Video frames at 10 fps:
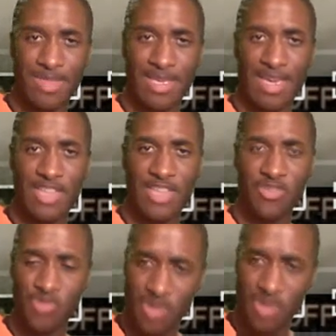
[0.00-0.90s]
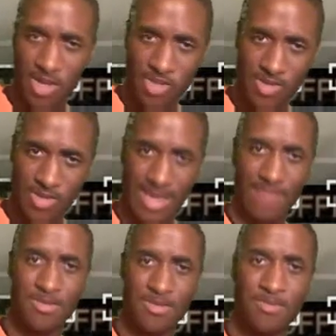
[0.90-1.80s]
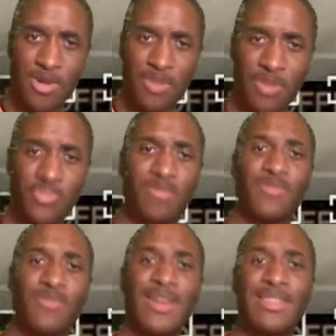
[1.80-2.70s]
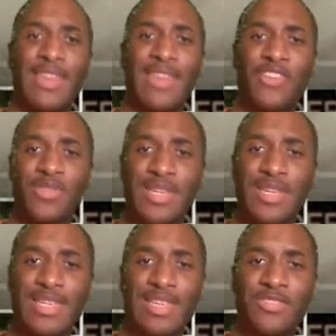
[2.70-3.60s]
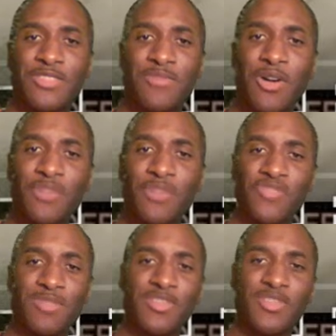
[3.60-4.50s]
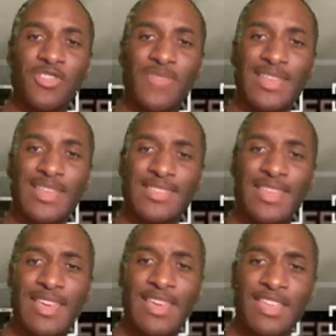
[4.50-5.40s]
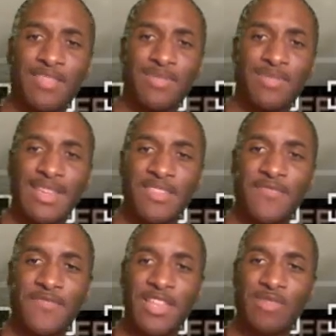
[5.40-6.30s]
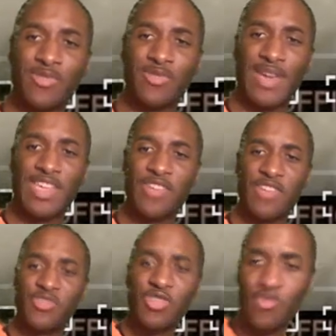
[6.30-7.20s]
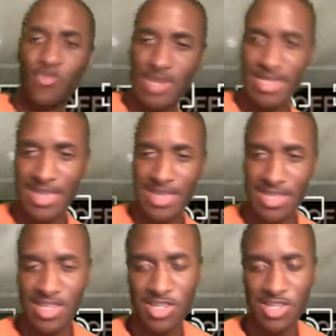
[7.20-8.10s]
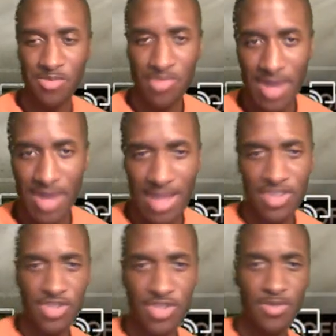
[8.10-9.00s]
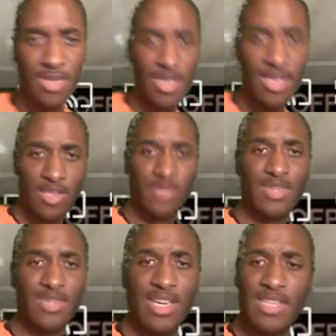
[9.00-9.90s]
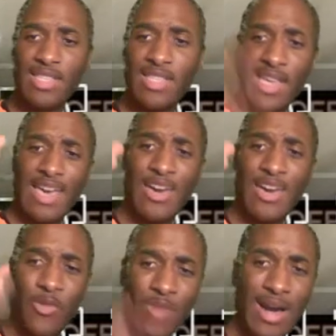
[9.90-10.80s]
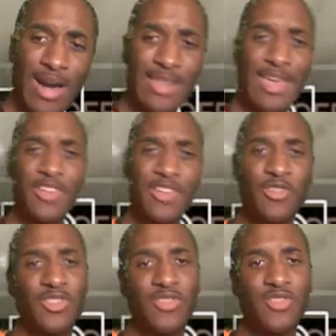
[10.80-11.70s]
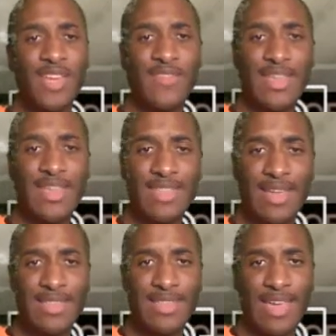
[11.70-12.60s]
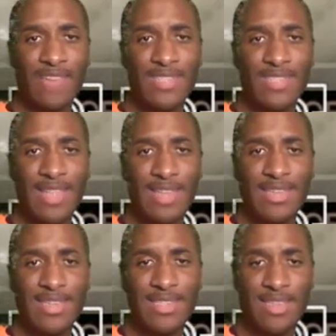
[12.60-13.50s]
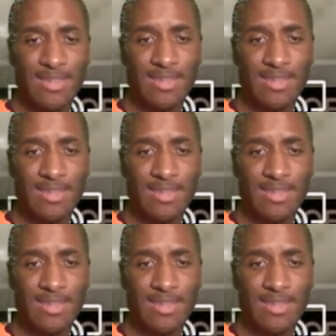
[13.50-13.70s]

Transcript: And you can also have the ball dribbler. Right now you're looking at the ball dribbler, so that's the play develops right here. You don't want nothing to surprise you. So again, wide angle so you have that nice outside in look.